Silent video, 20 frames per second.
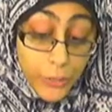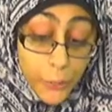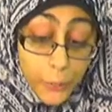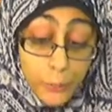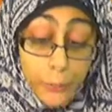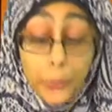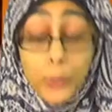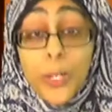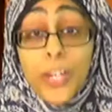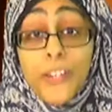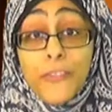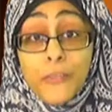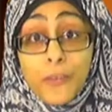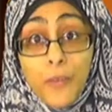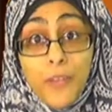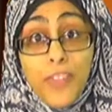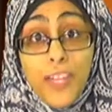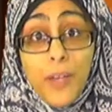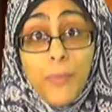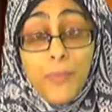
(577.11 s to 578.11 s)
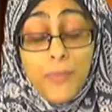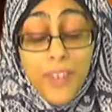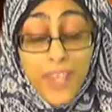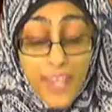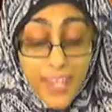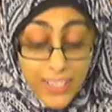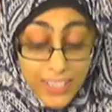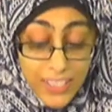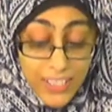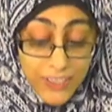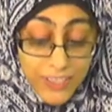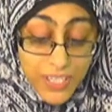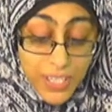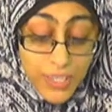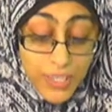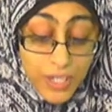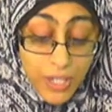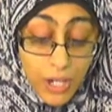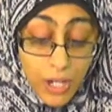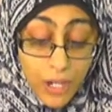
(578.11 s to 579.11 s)
pray for them and give
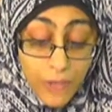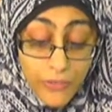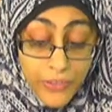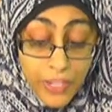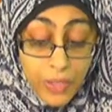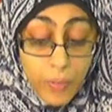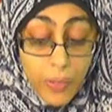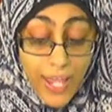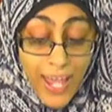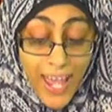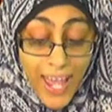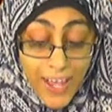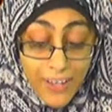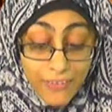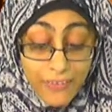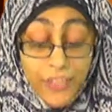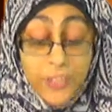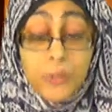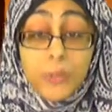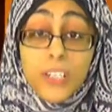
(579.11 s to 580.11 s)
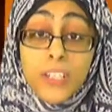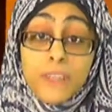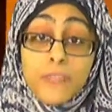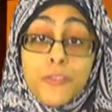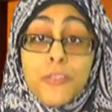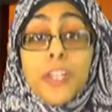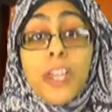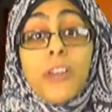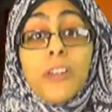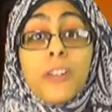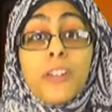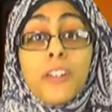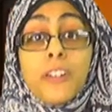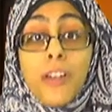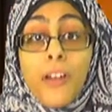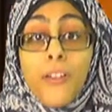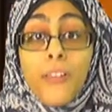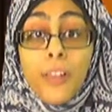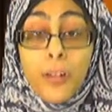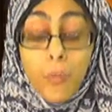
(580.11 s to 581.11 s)
sadaqah on their behalf, give charity
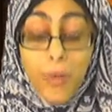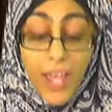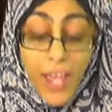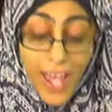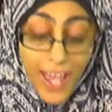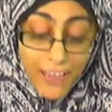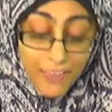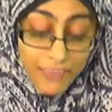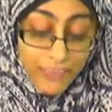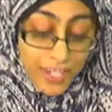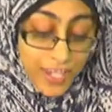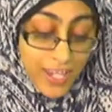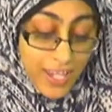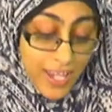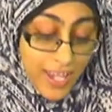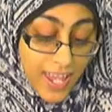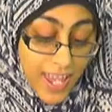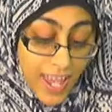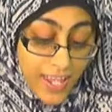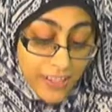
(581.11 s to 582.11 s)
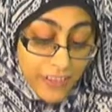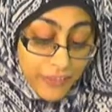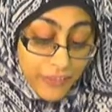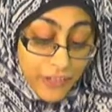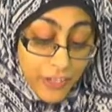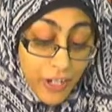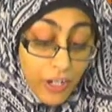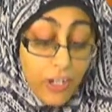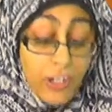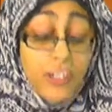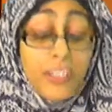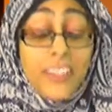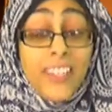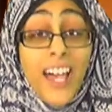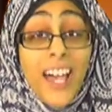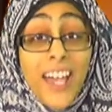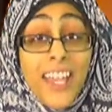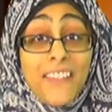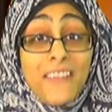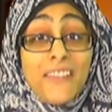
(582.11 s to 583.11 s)
on their behalf. And if they are
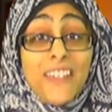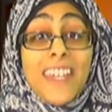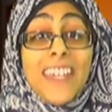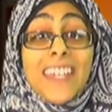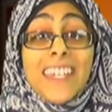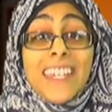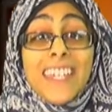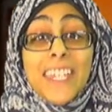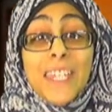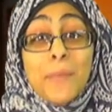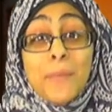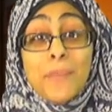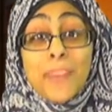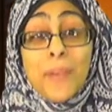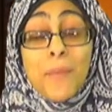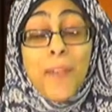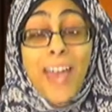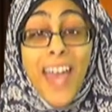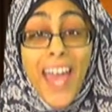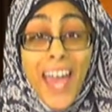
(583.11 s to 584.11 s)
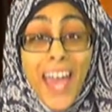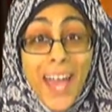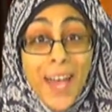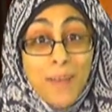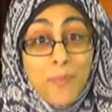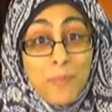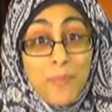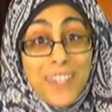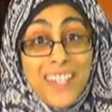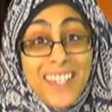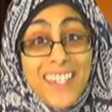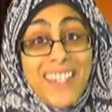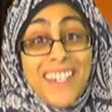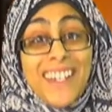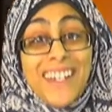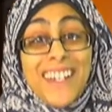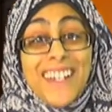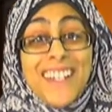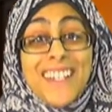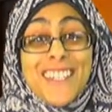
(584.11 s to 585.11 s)
alive, keep them happy.
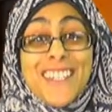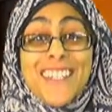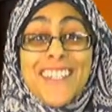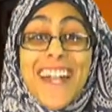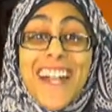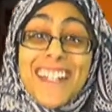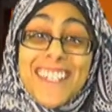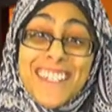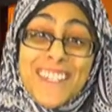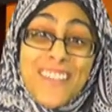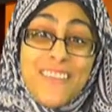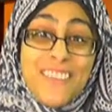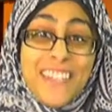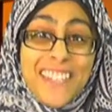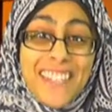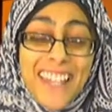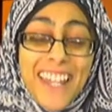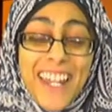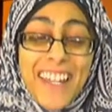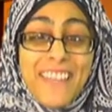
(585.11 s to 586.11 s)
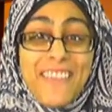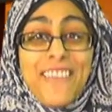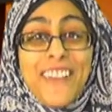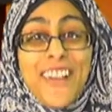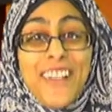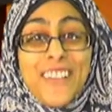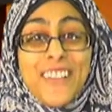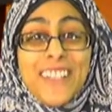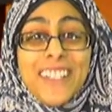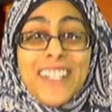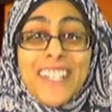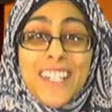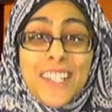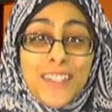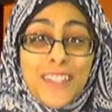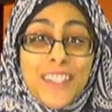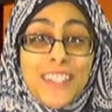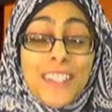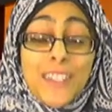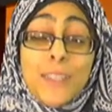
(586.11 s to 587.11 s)
So that's something that I found really
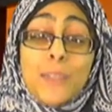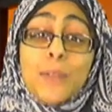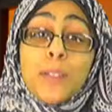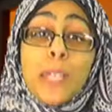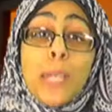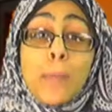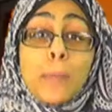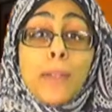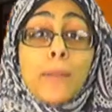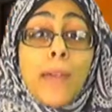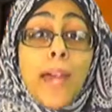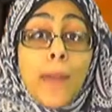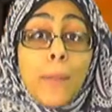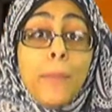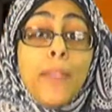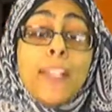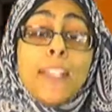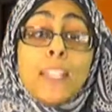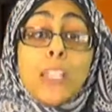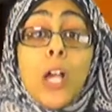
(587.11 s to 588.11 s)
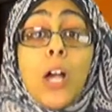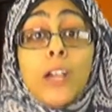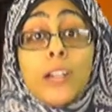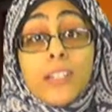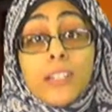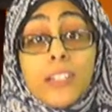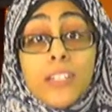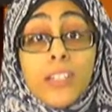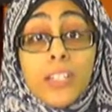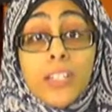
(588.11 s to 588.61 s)
interesting. So keep them happy as long as